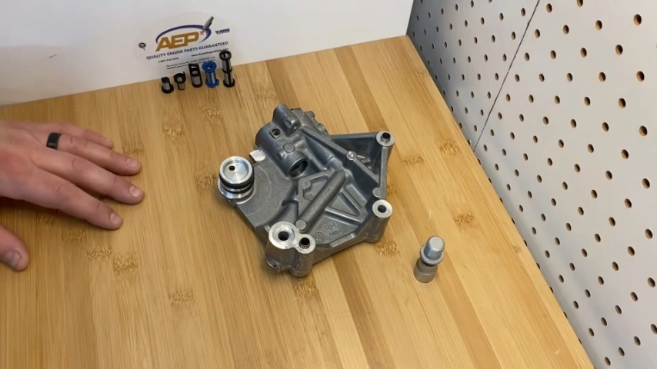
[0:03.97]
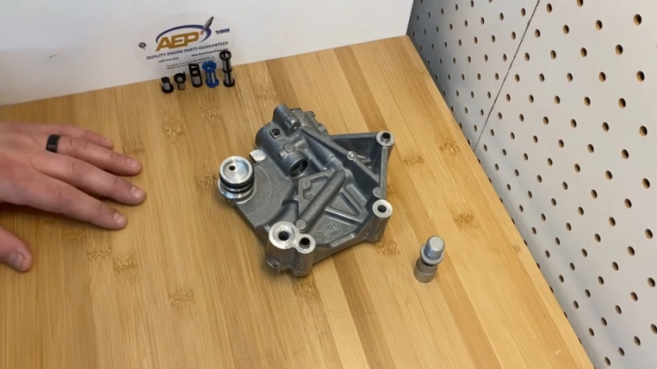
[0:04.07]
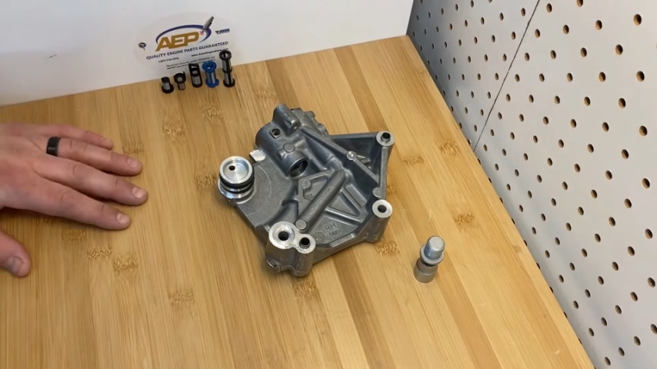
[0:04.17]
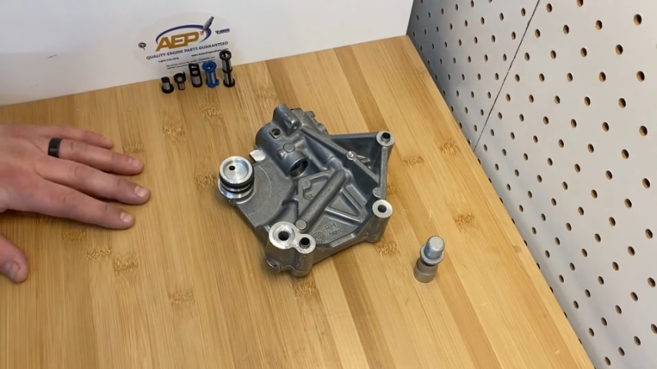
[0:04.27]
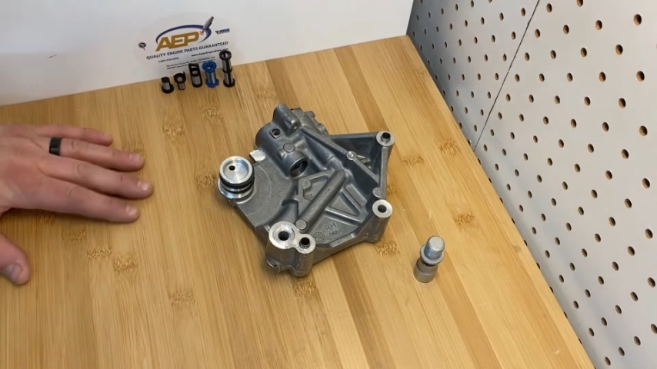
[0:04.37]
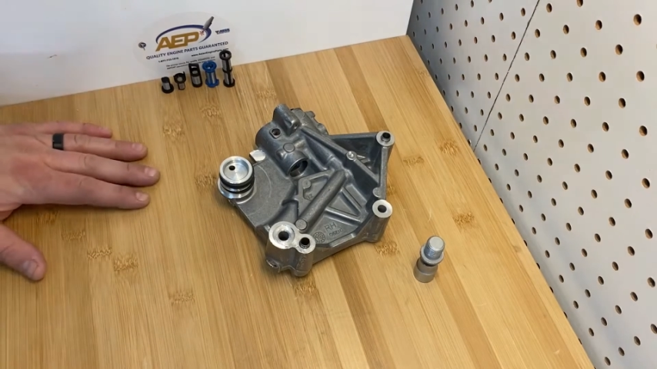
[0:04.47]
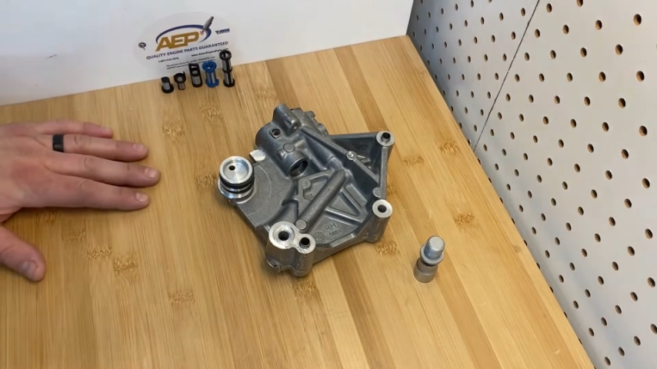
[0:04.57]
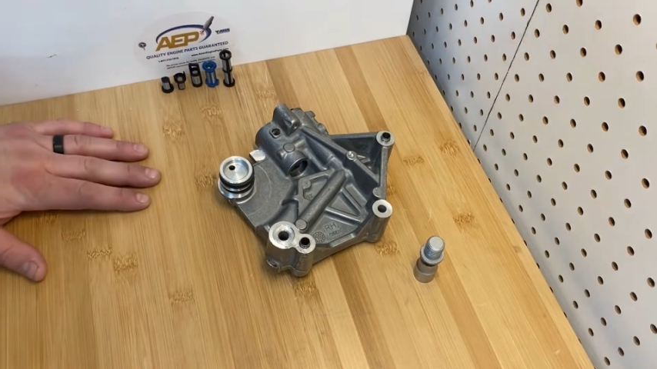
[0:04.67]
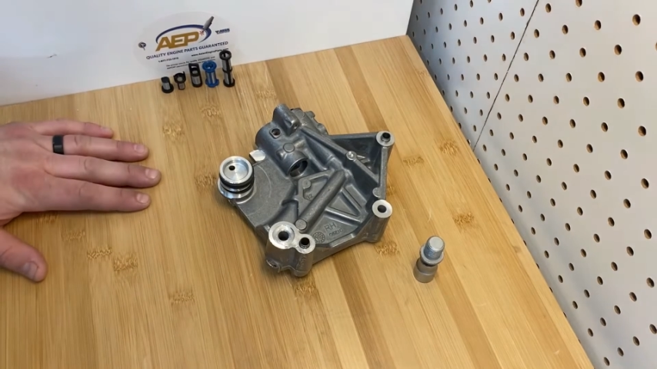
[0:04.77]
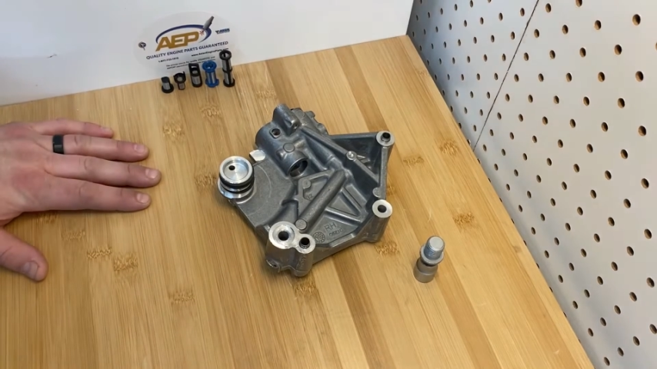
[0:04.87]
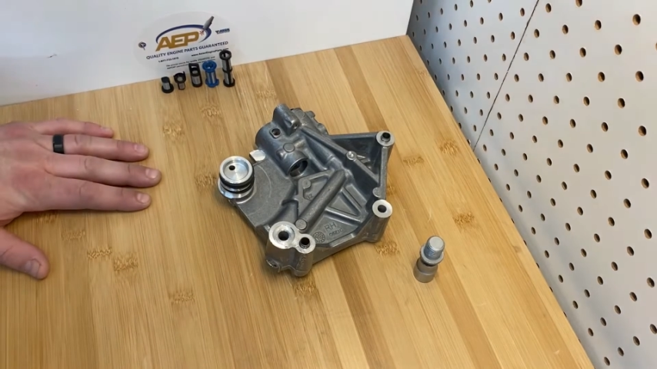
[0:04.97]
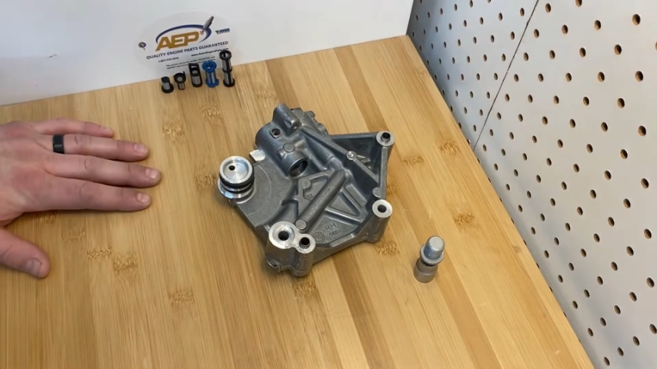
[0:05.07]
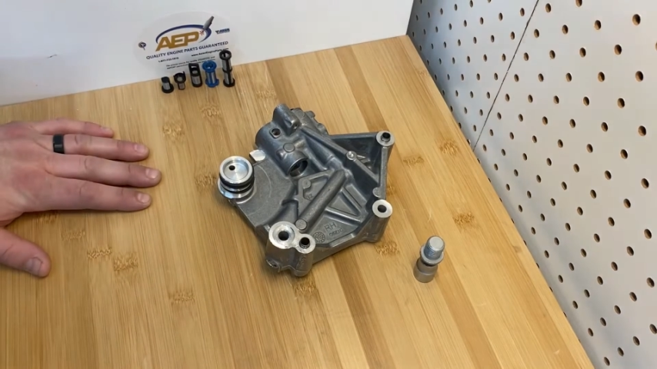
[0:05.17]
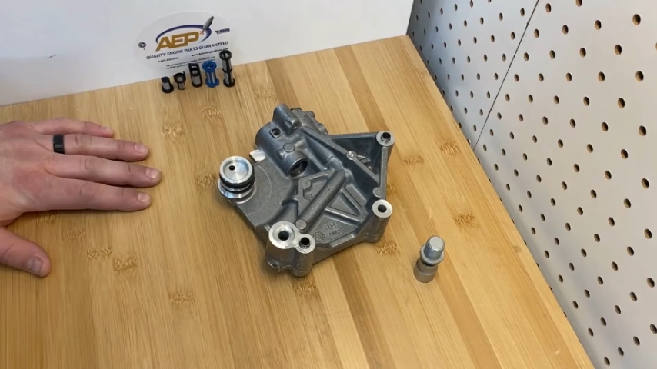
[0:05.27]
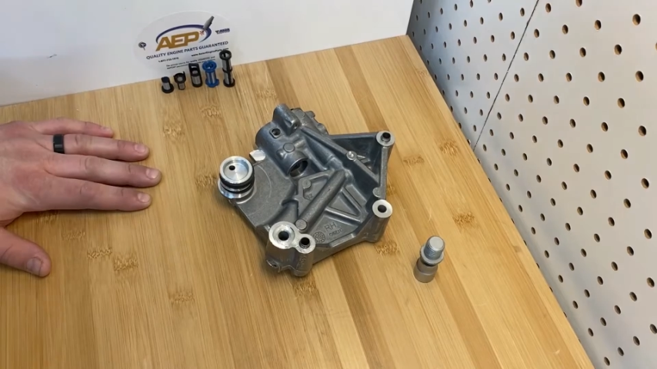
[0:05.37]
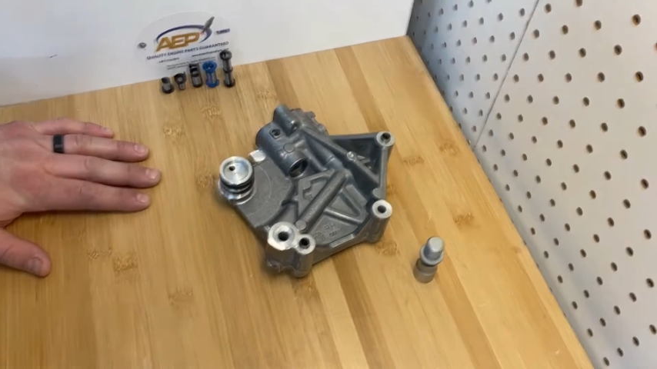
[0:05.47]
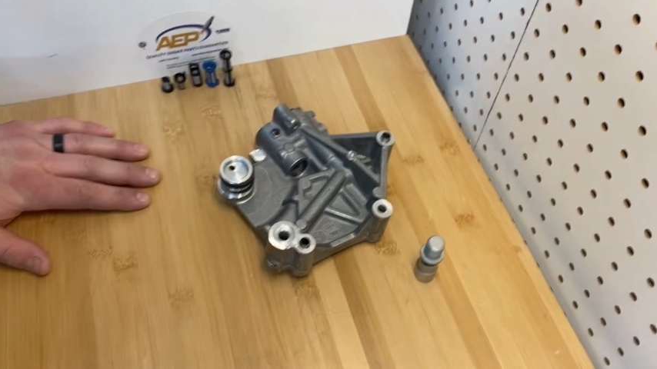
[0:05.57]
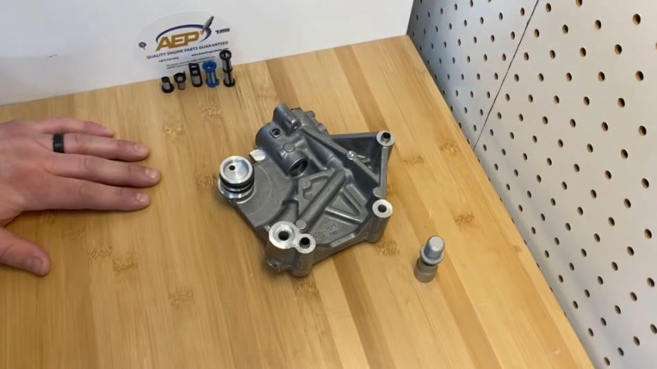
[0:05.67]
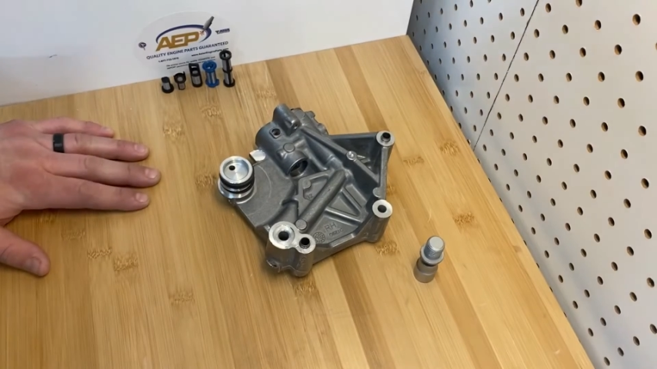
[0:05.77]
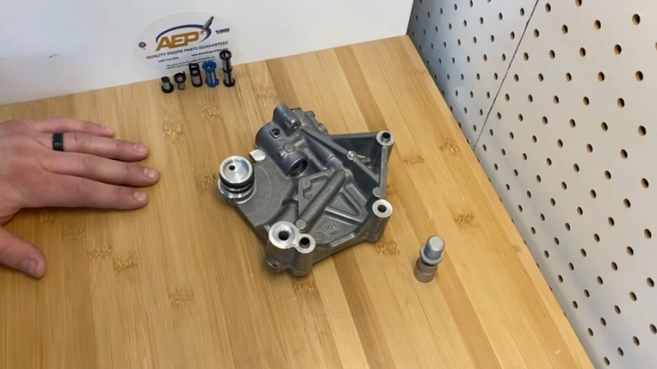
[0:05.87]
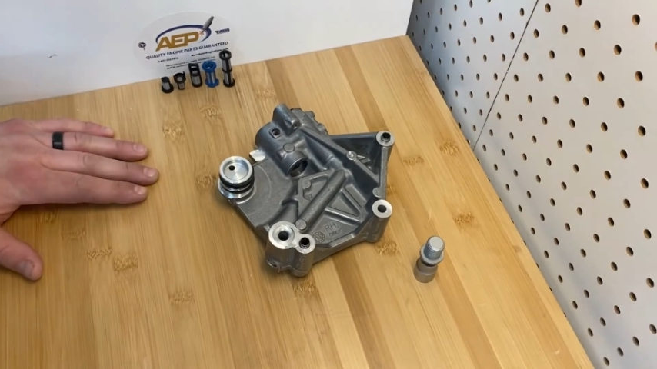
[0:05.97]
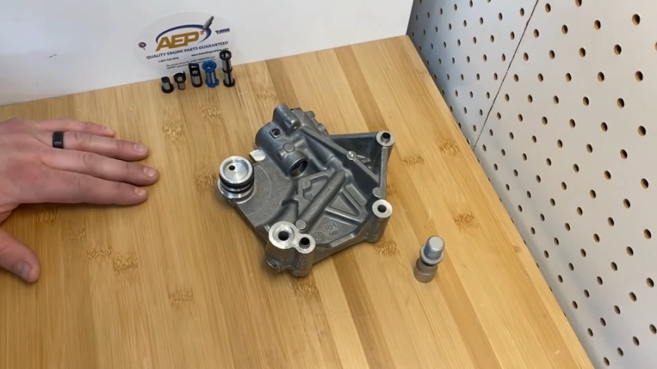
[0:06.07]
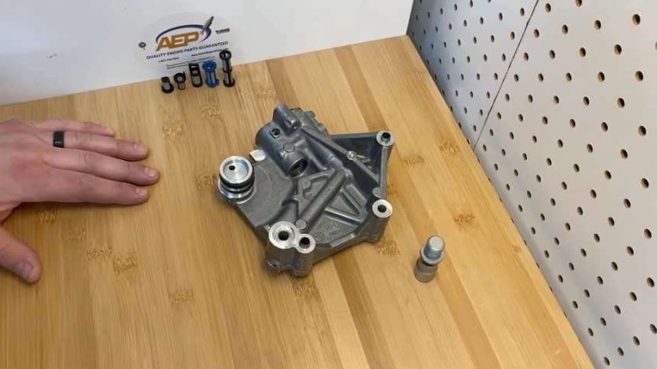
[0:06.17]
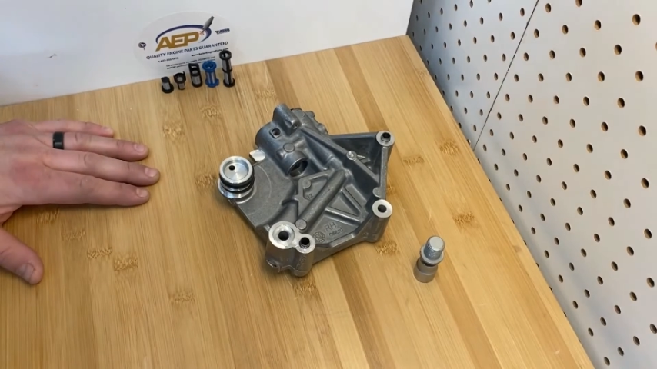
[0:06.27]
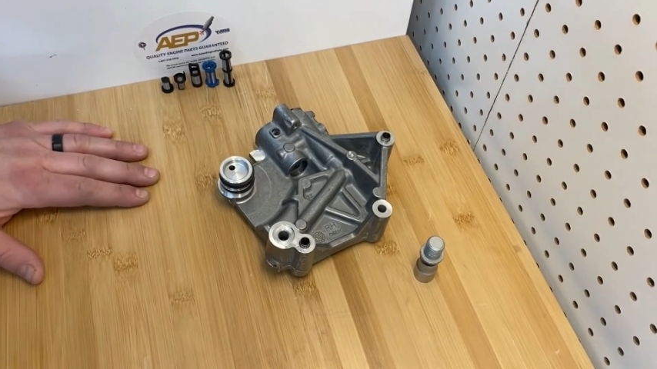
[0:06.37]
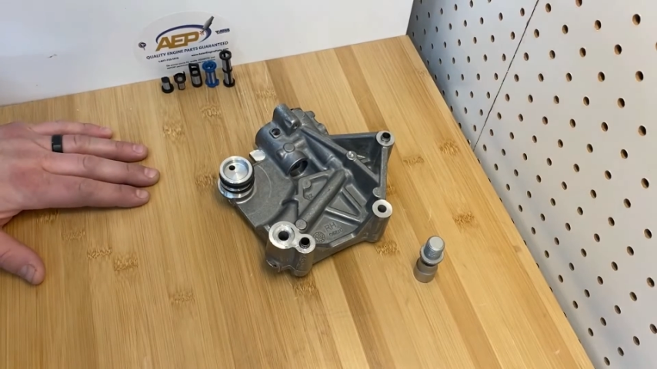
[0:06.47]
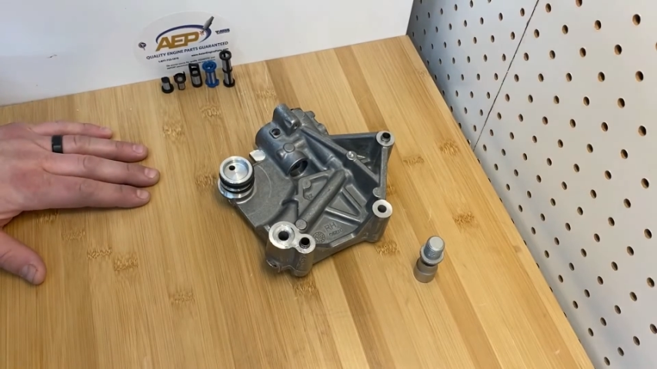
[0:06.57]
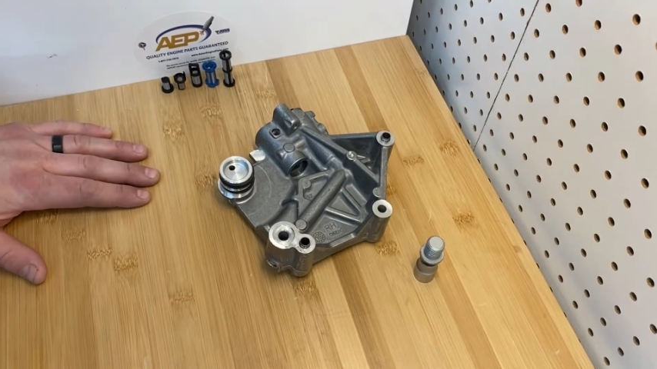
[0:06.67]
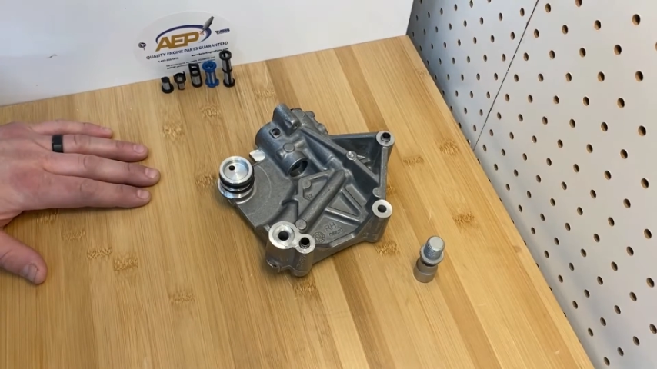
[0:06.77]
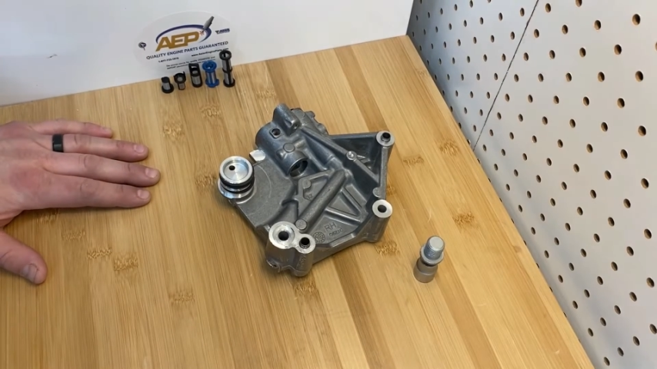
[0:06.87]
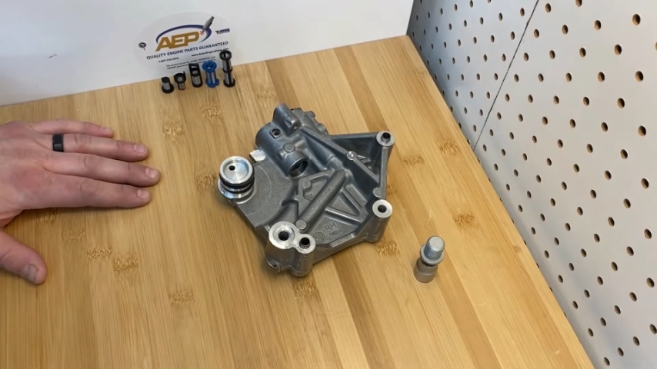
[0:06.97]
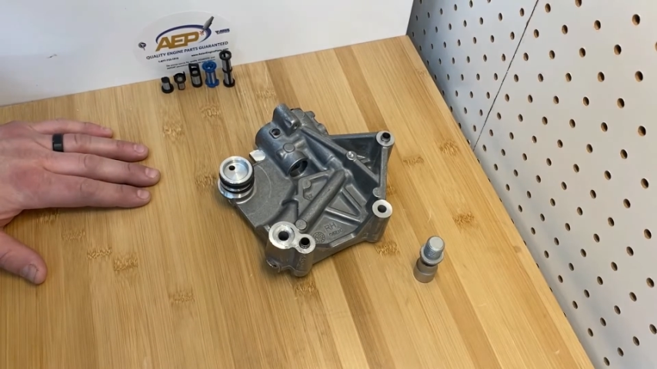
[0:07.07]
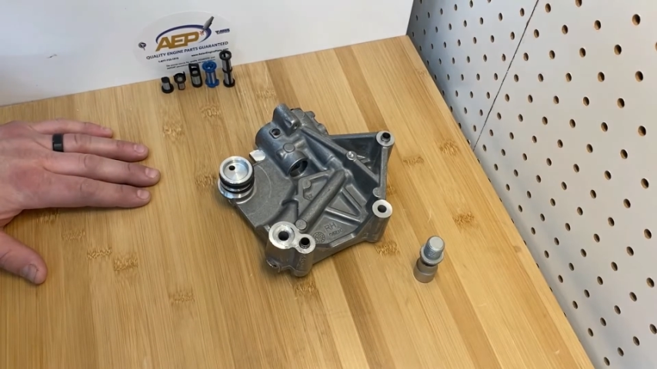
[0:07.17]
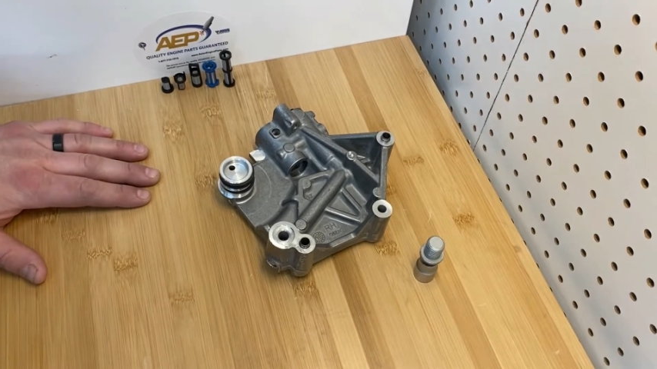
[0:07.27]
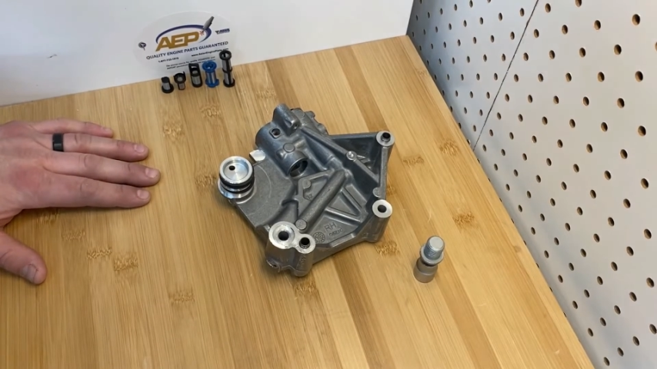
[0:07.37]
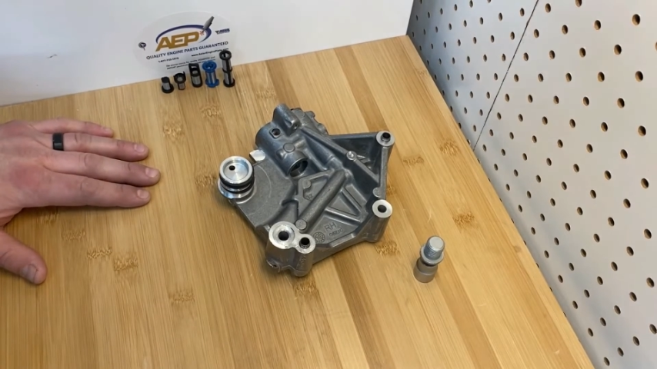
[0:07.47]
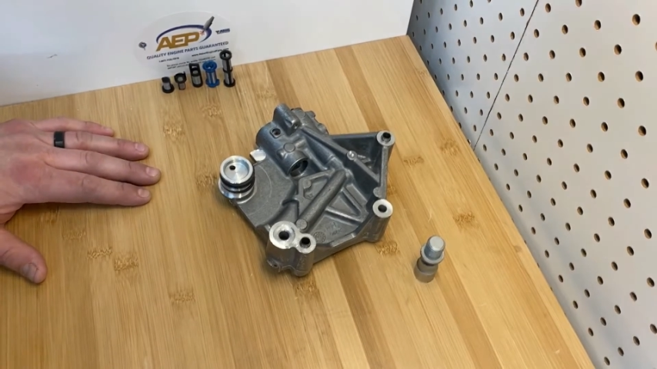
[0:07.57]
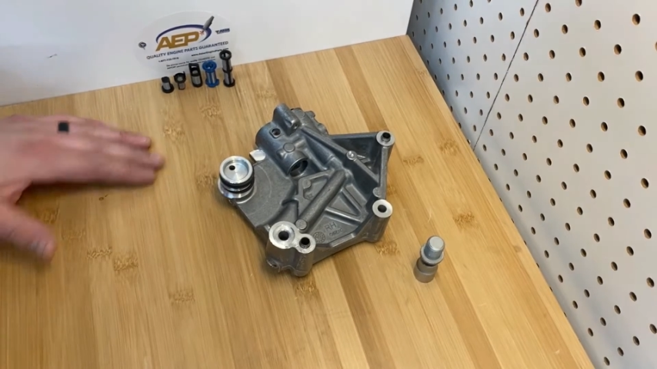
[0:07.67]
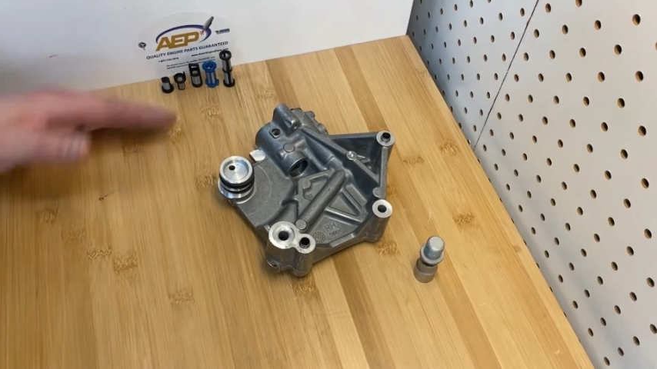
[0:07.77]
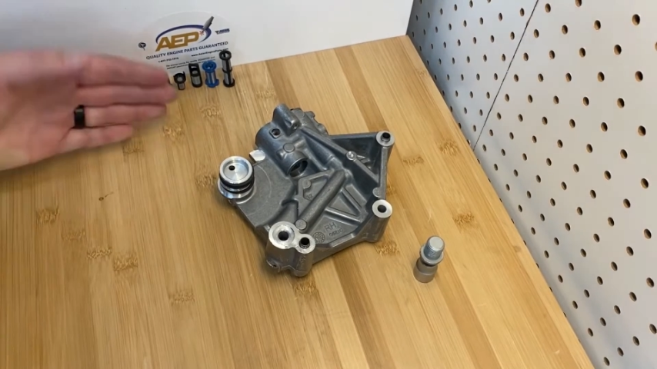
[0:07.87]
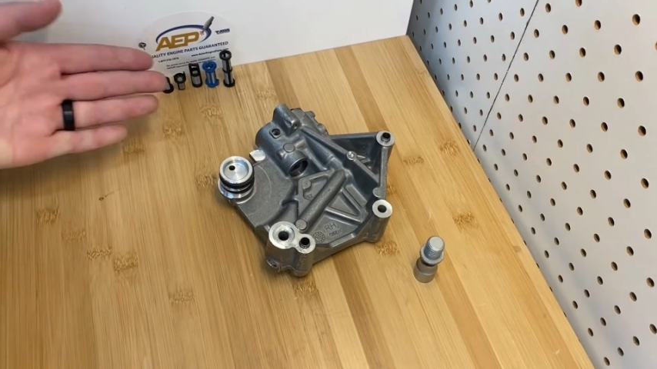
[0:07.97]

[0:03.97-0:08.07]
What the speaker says: Nobody's mouth can be seen.